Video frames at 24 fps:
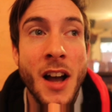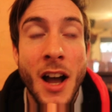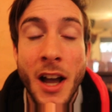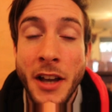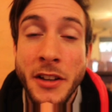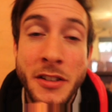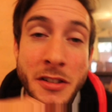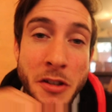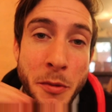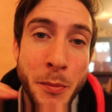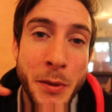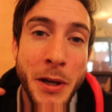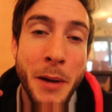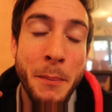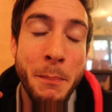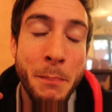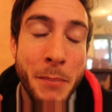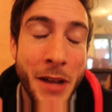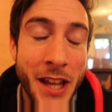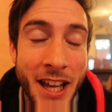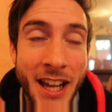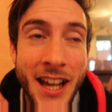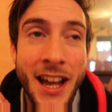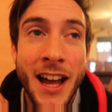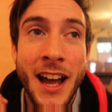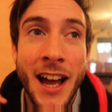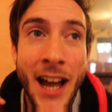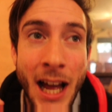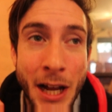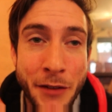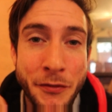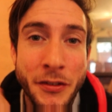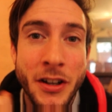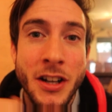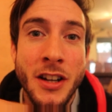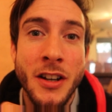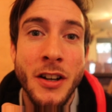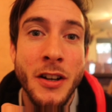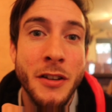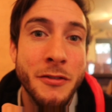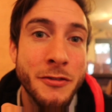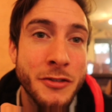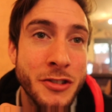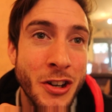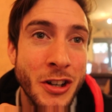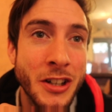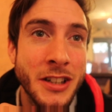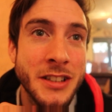I used to be a big advocate
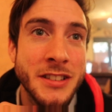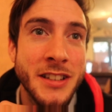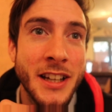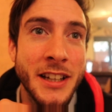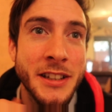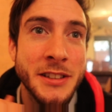of drugs.